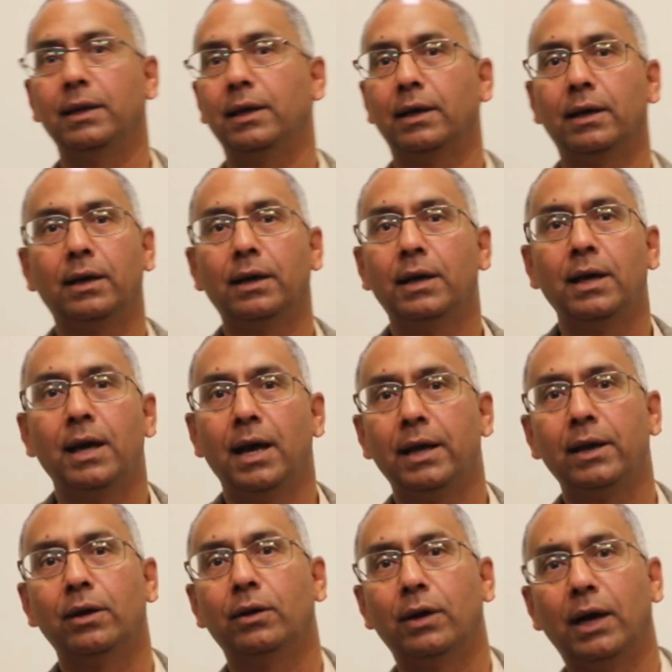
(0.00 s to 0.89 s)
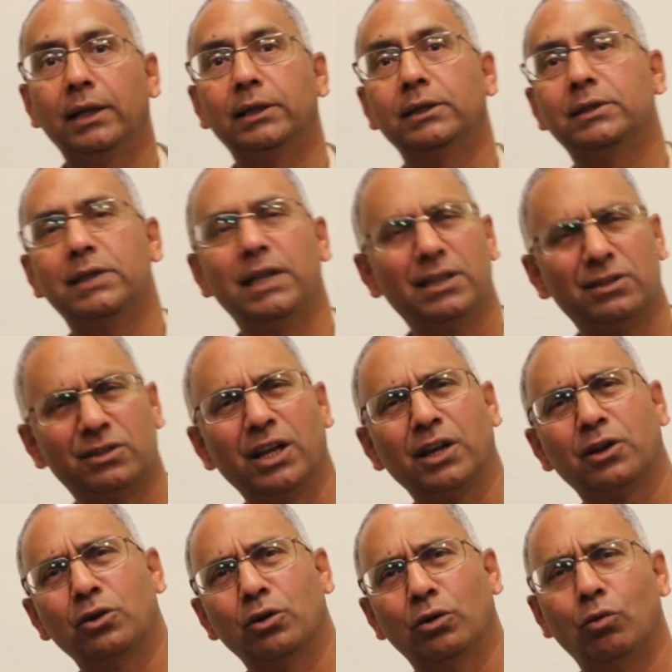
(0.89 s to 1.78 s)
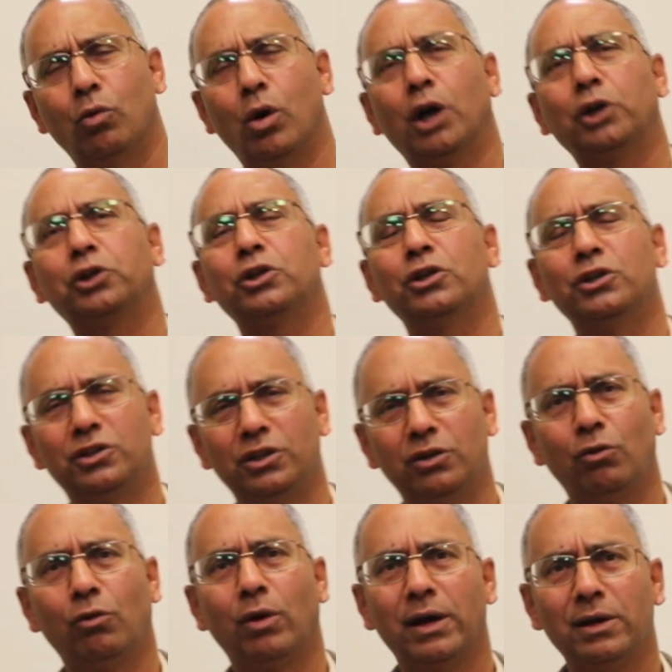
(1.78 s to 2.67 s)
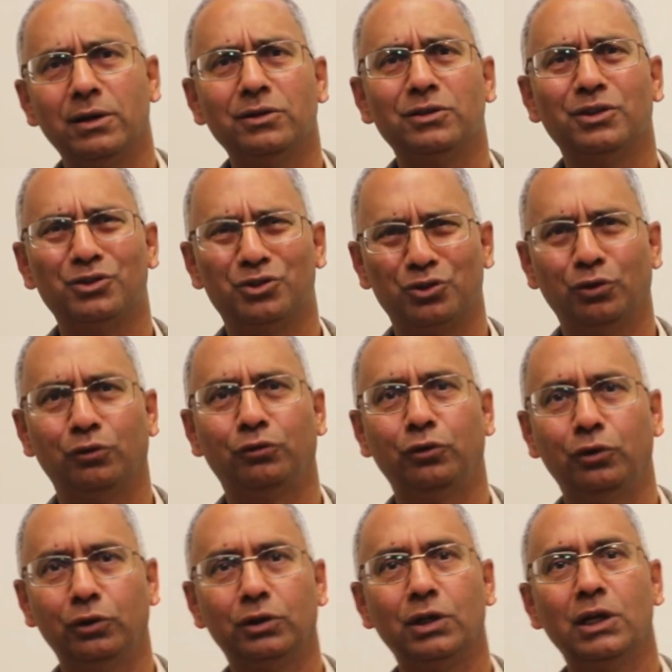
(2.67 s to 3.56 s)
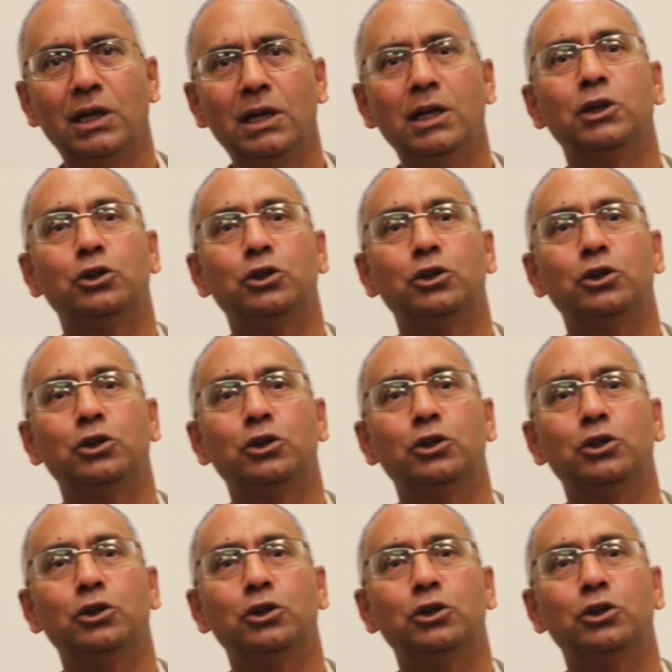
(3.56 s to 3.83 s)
other things like your washers and dryers and so forth.